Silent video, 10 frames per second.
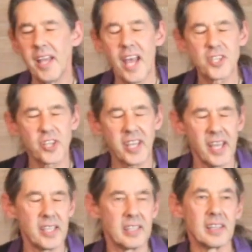
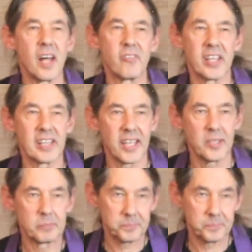Educate lovingly,